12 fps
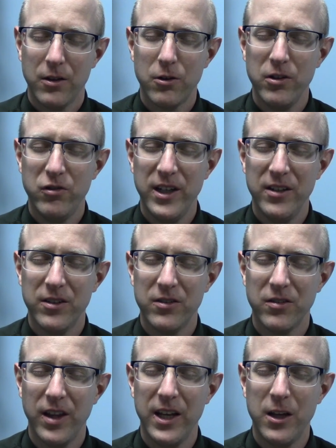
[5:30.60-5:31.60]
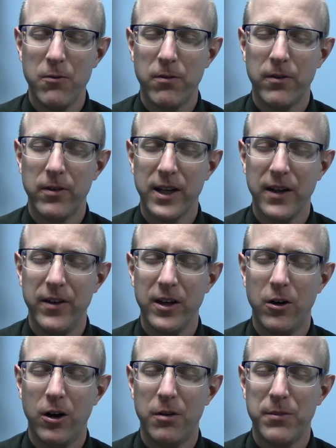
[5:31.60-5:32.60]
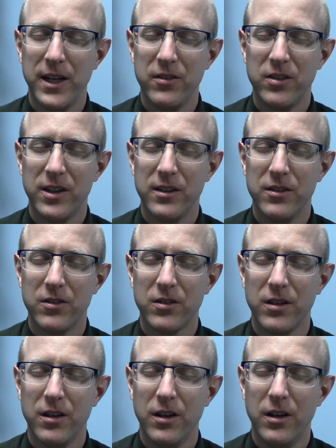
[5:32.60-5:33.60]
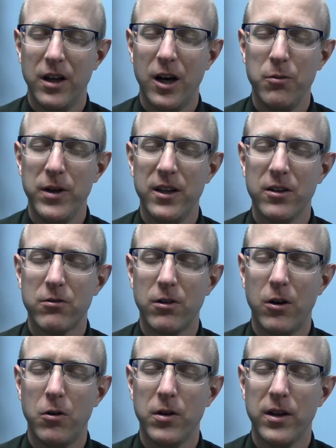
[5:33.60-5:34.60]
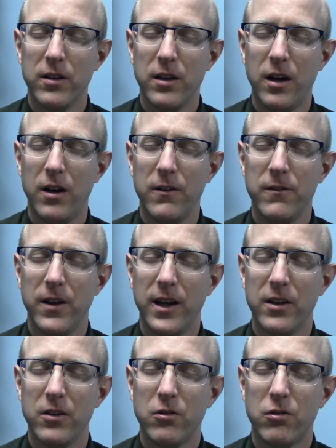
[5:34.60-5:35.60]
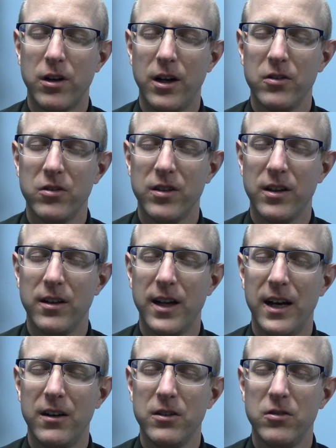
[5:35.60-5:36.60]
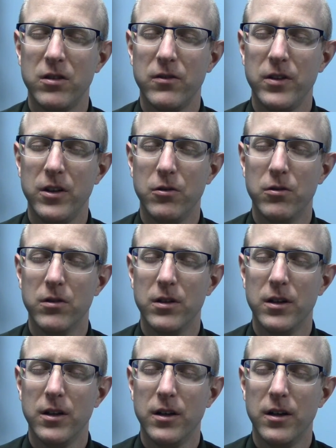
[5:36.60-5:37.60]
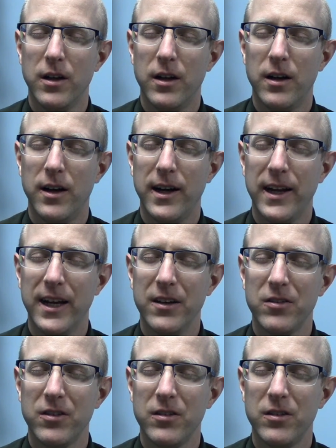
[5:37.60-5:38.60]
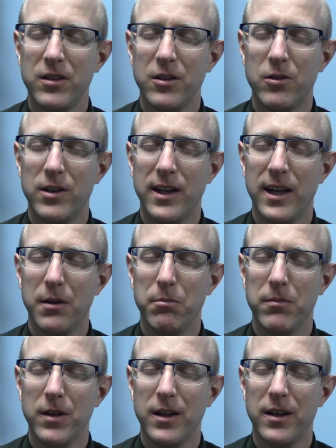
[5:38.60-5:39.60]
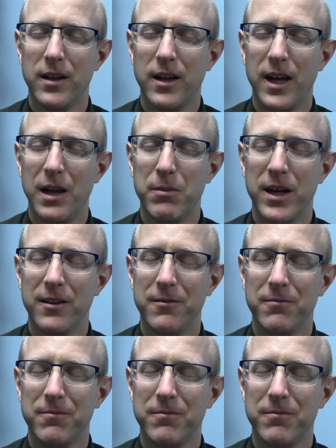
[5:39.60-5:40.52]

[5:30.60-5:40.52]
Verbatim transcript: Lord Jesus, thank you for forgiving all my sins. Help me to grow in love and trust and knowledge of you. I ask this in your name. Amen.